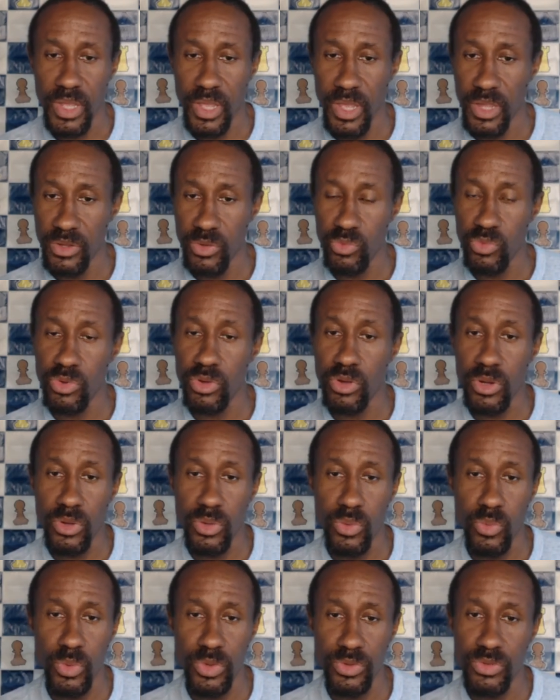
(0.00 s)
and a rook,
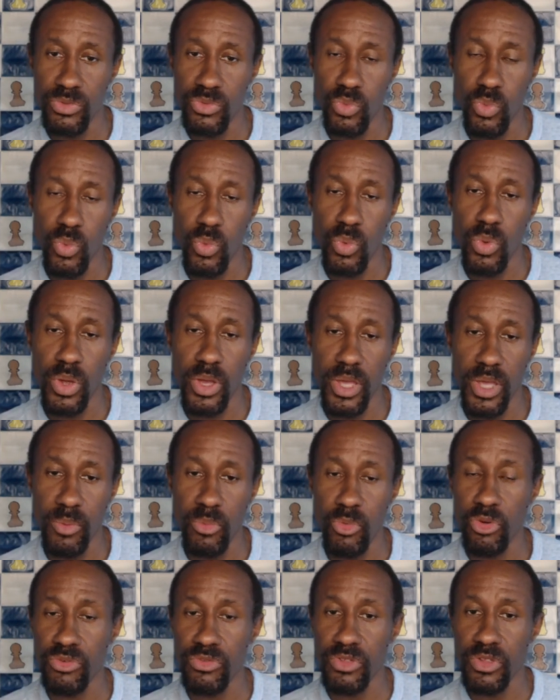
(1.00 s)
which is way
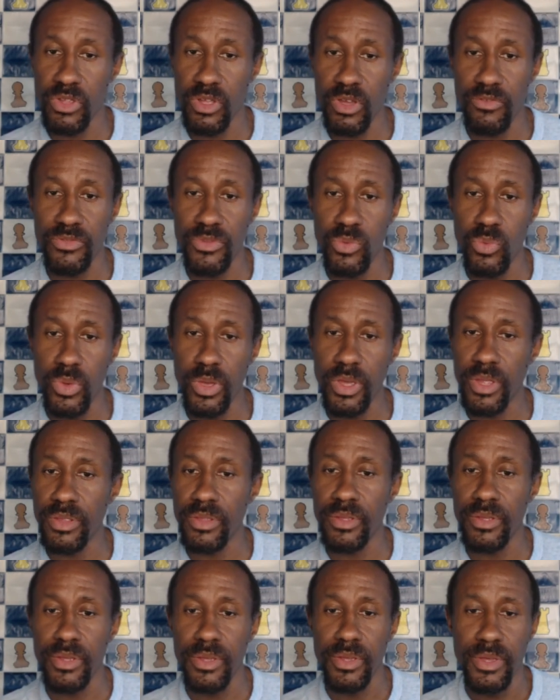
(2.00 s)
more than enough to win.